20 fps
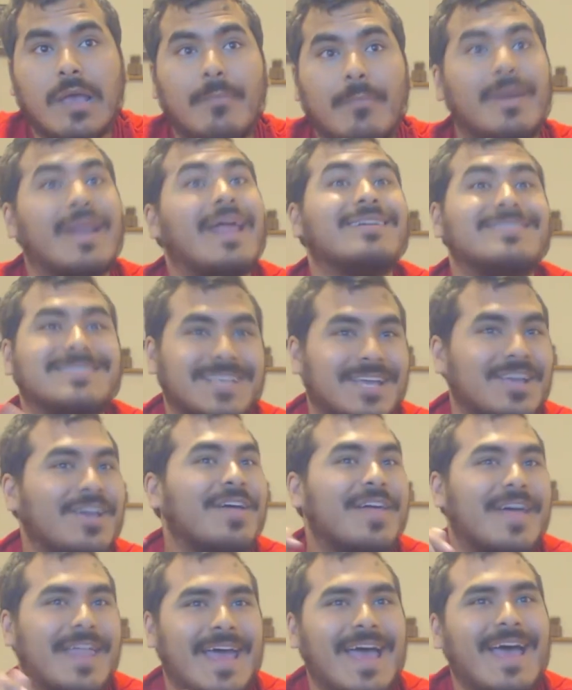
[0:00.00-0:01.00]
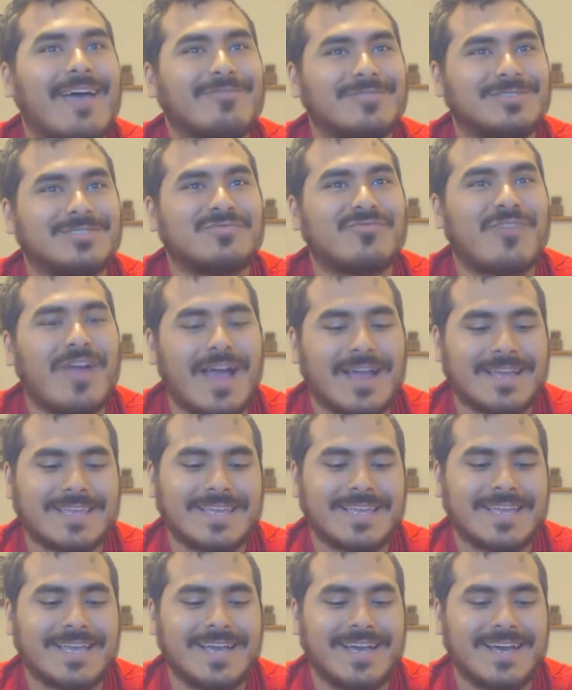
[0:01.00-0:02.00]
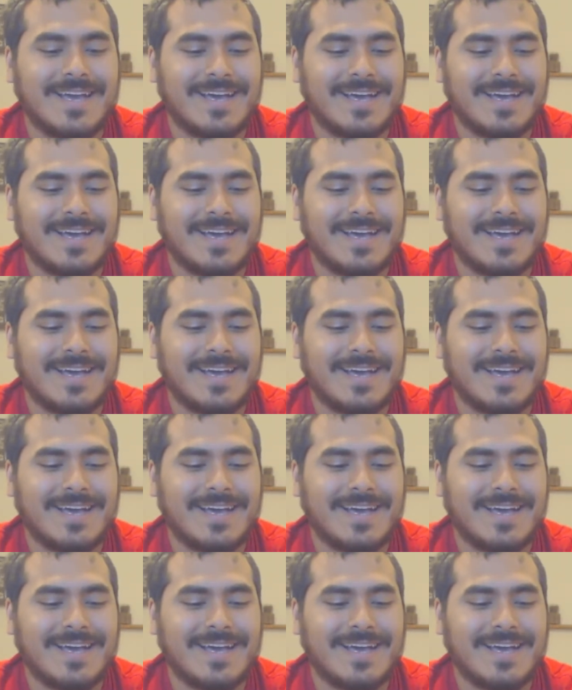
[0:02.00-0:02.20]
But I'll tell you that I was rocking